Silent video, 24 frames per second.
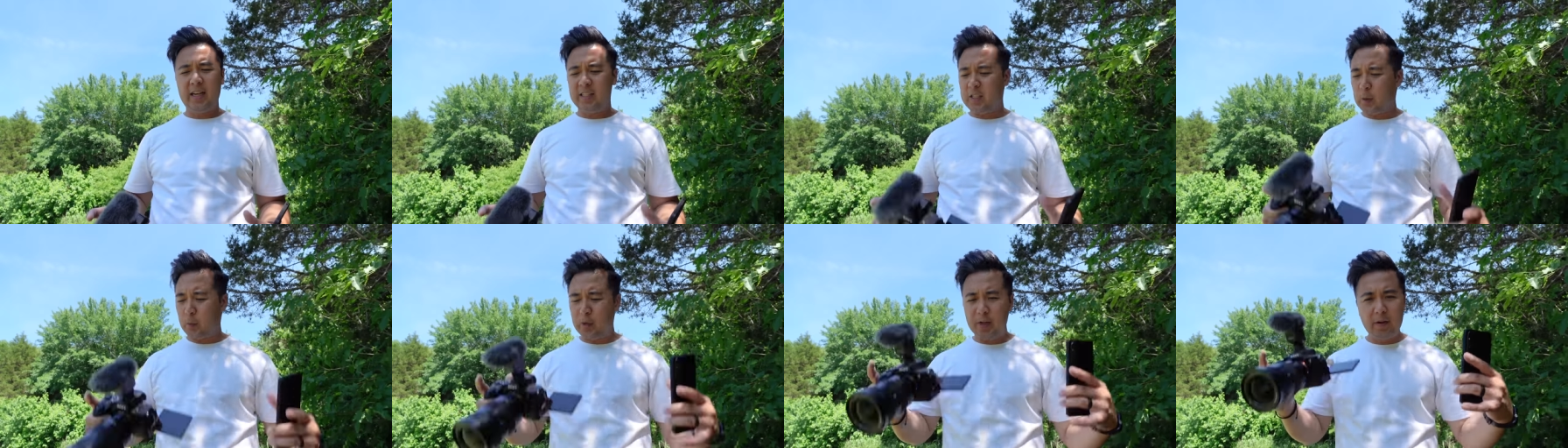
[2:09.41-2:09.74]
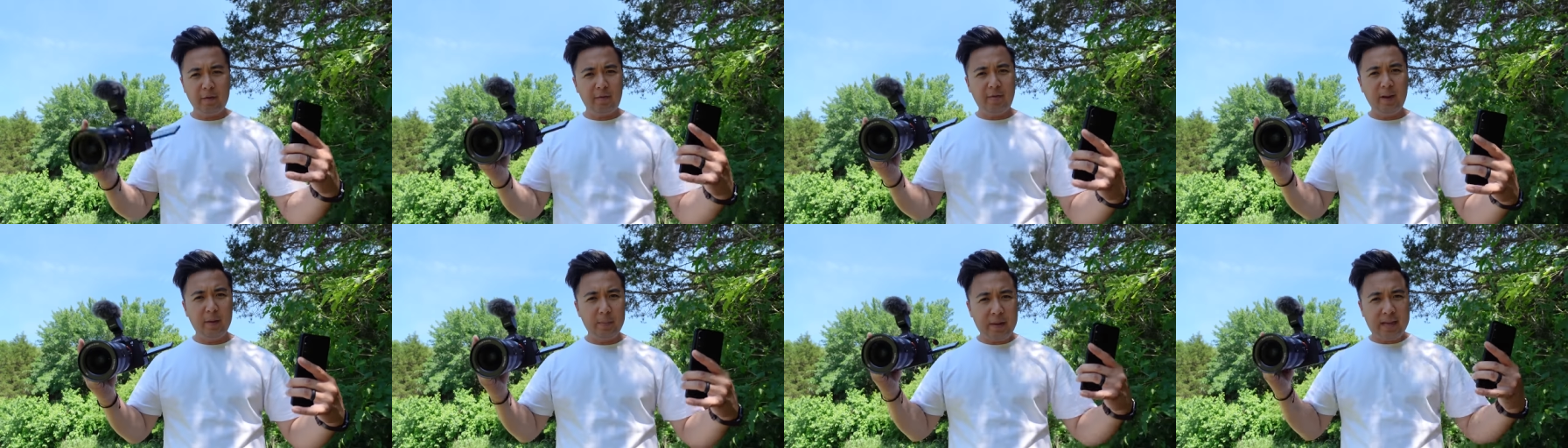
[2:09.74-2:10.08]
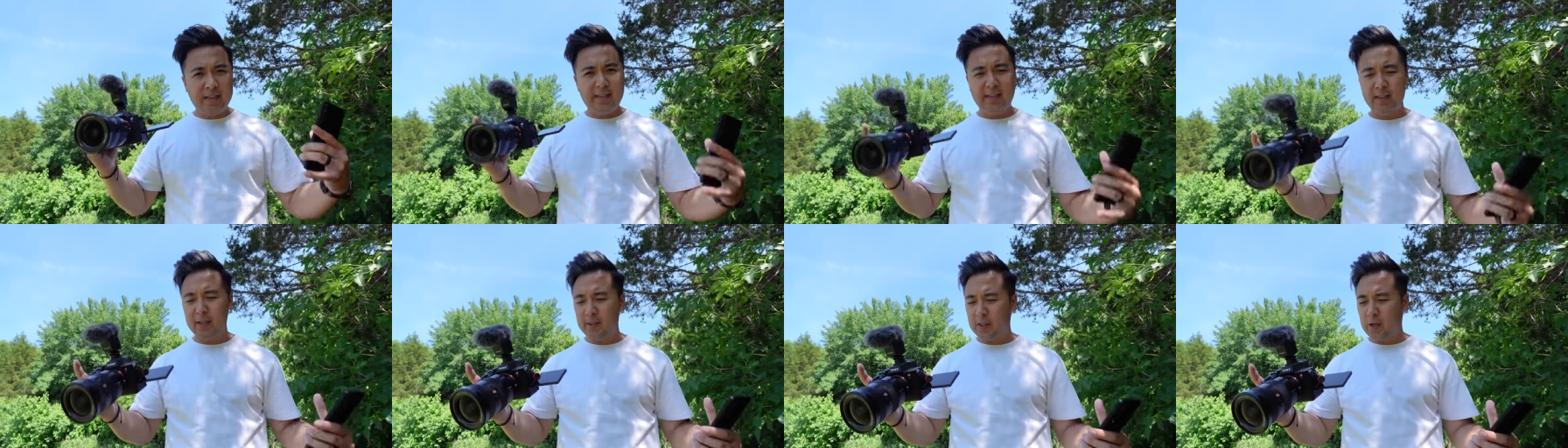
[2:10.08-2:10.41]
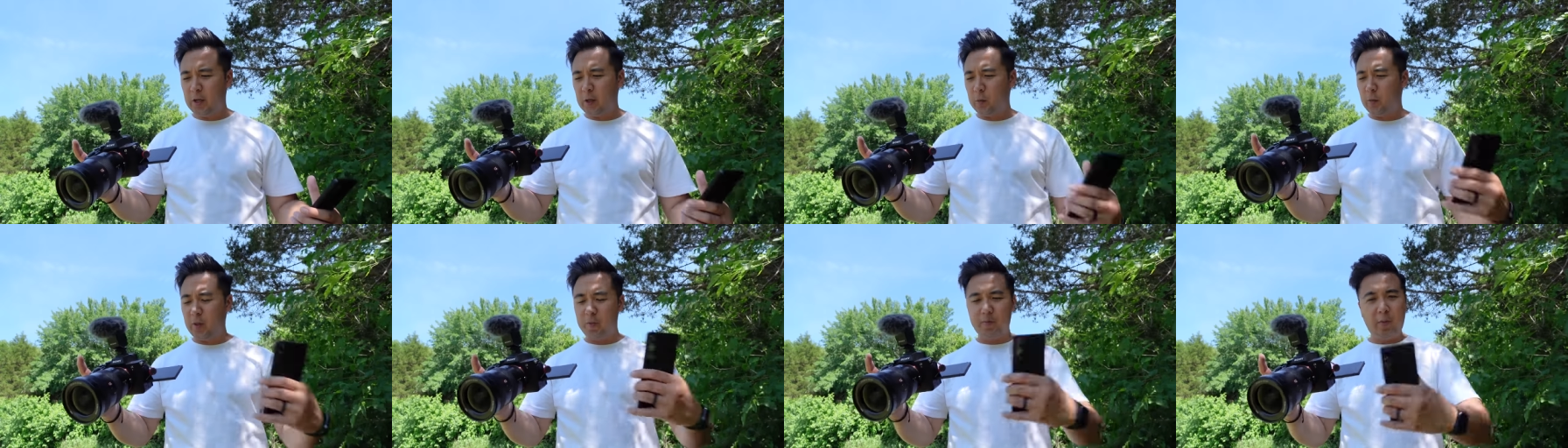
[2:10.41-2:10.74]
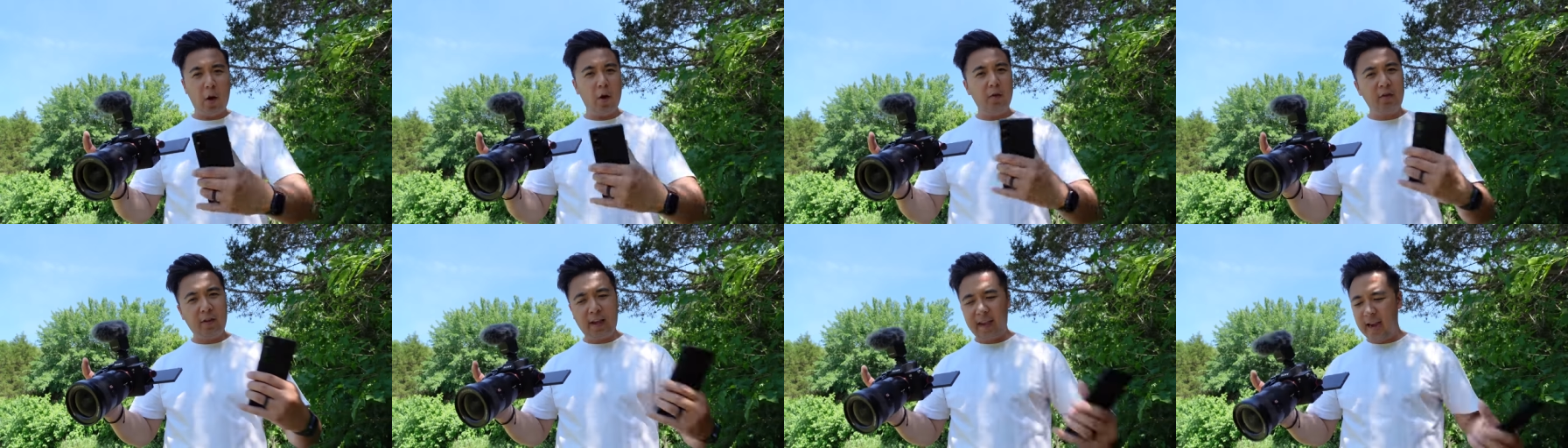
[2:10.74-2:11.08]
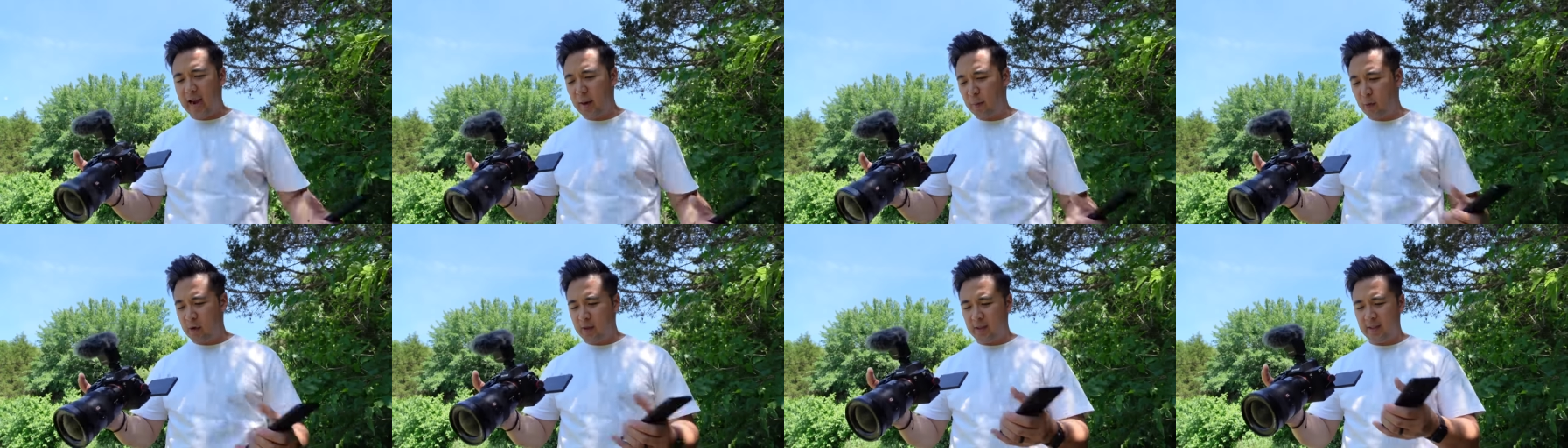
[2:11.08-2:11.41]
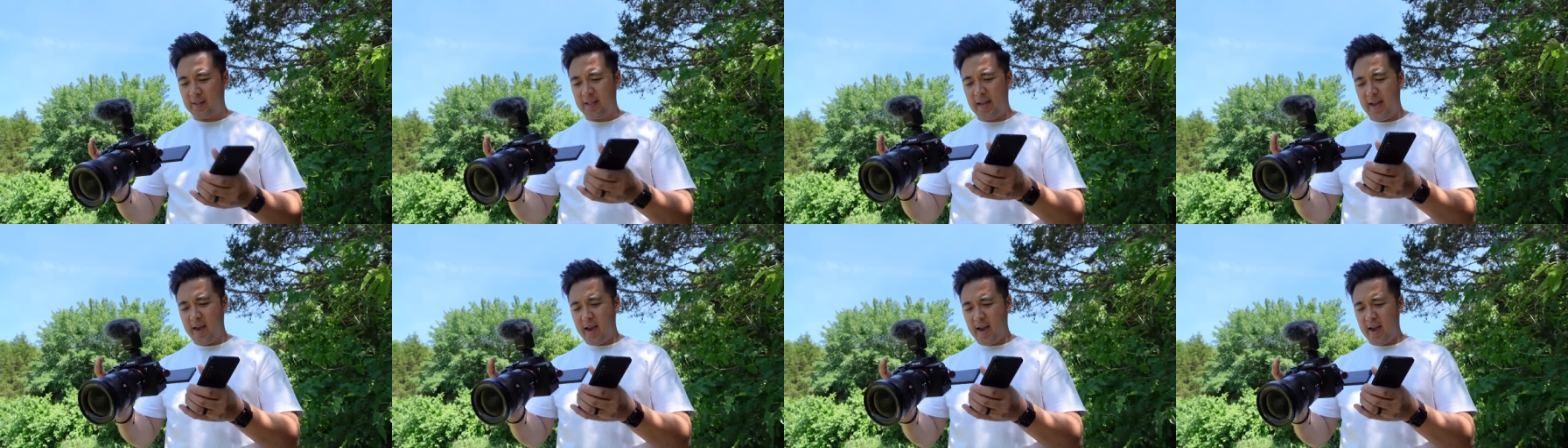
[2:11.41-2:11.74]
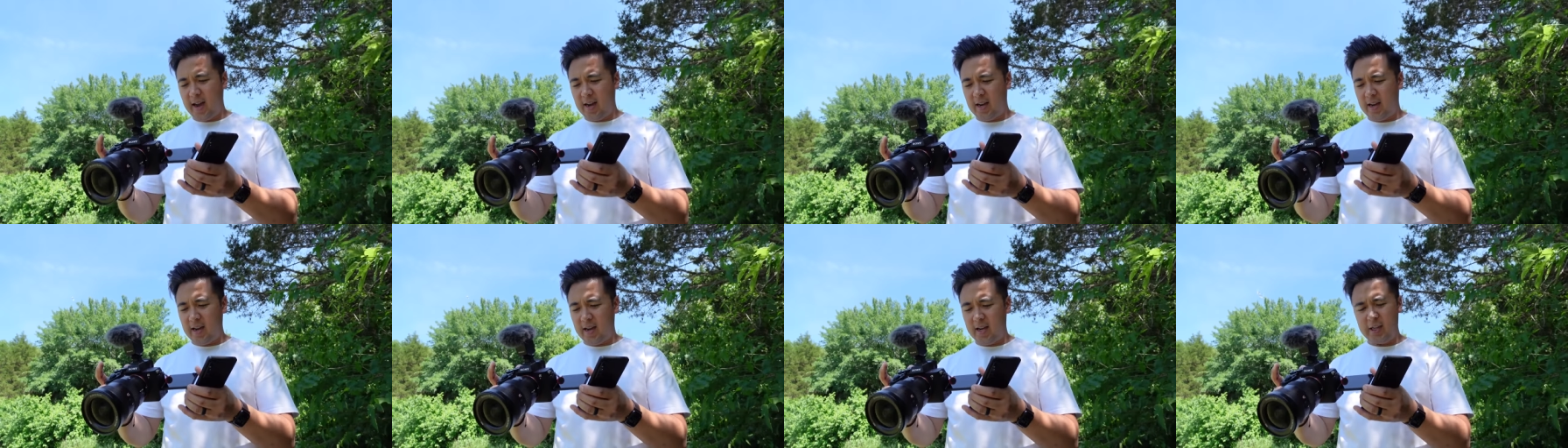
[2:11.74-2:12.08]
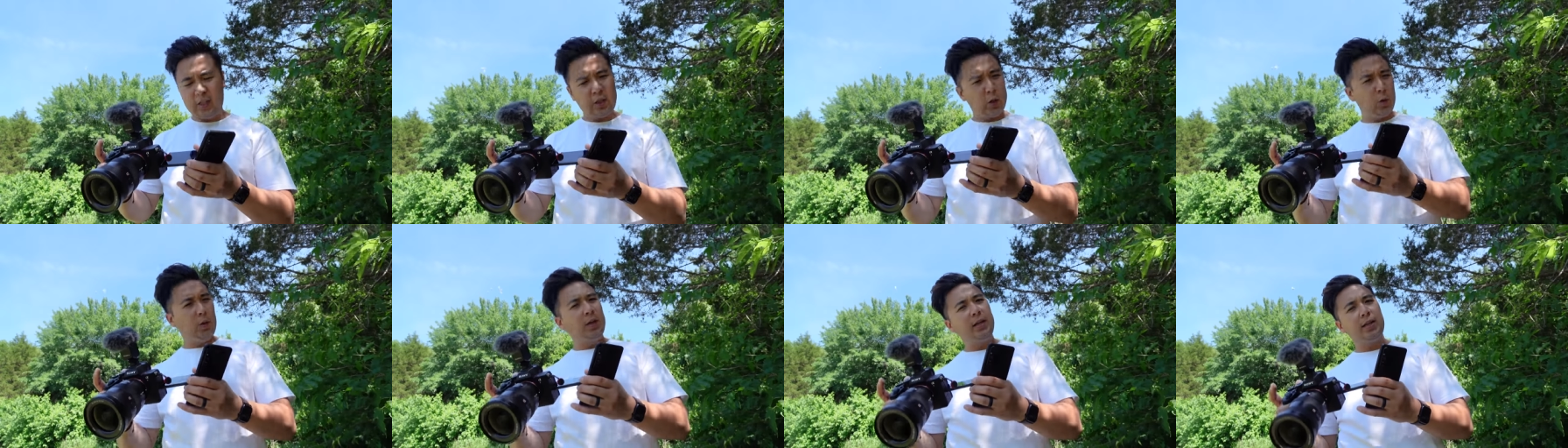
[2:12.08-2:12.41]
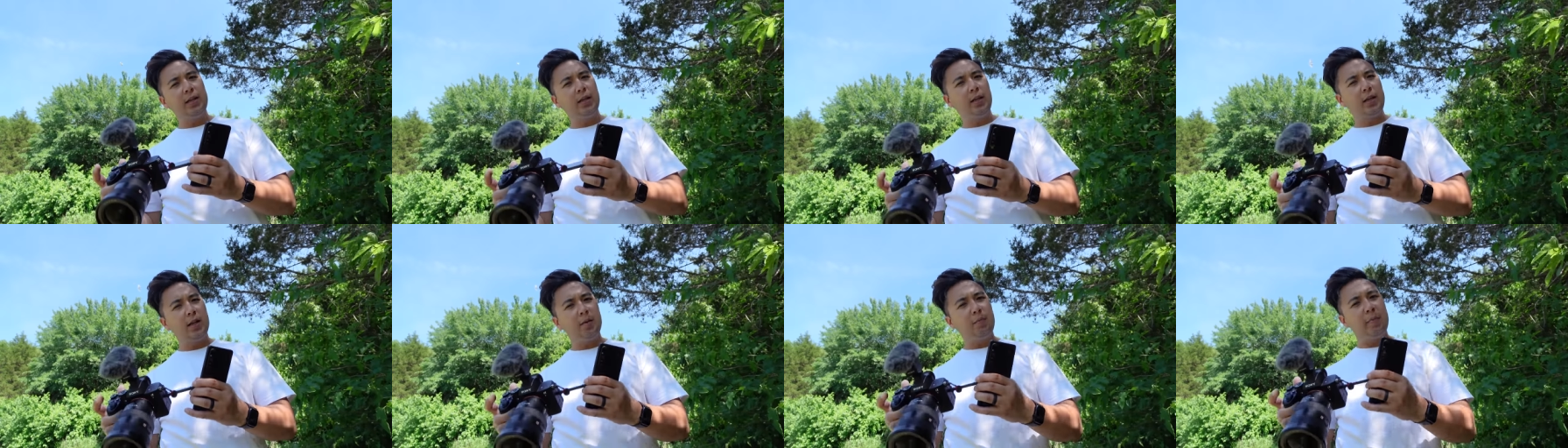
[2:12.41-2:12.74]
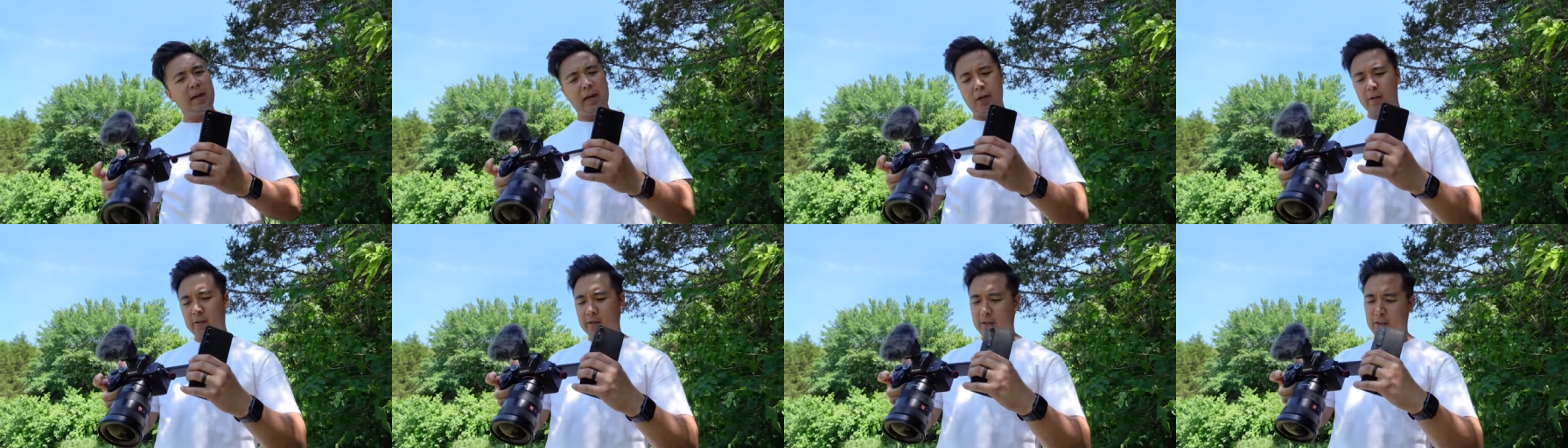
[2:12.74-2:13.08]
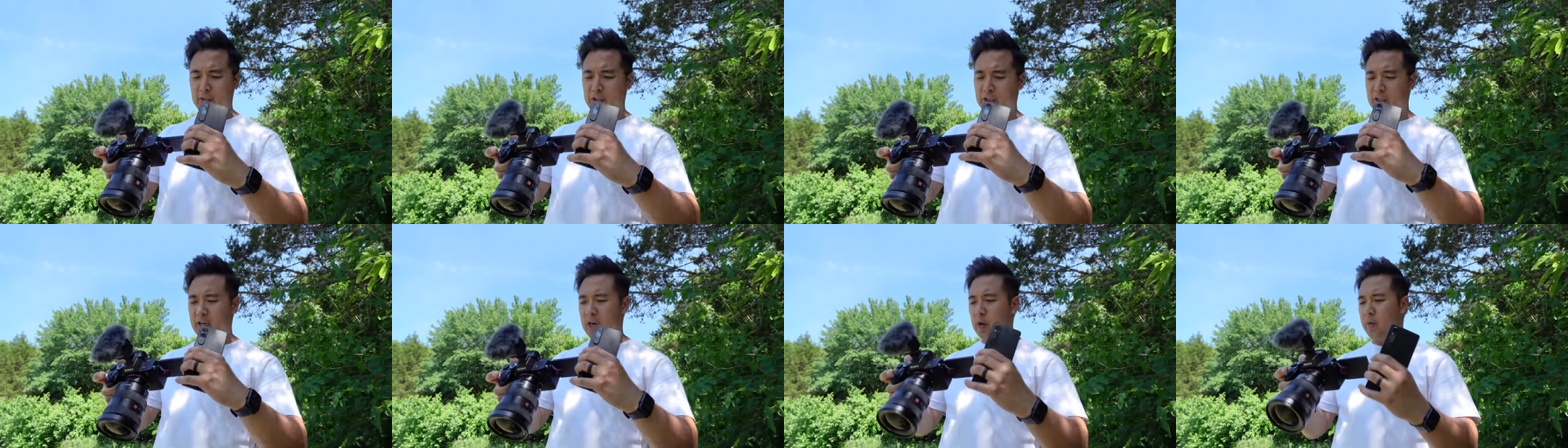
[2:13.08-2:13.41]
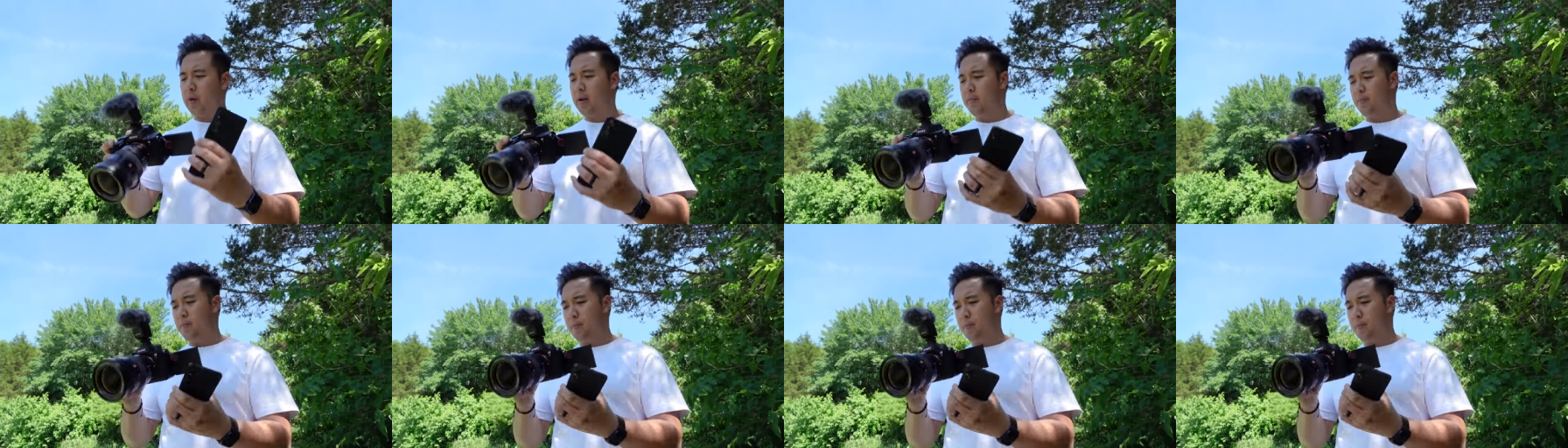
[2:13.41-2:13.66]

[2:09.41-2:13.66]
And so we're gonna film S-Cinetone with both cameras and uh, do a little comparison, shall we? All